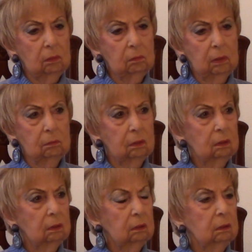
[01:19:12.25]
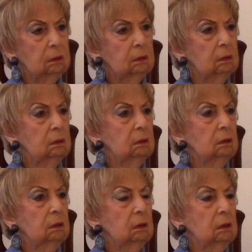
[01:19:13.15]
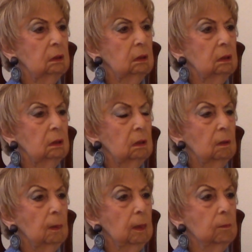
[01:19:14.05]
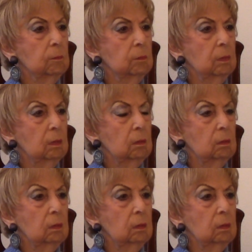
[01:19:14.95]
Well, it's non-existent now, but we used to do, it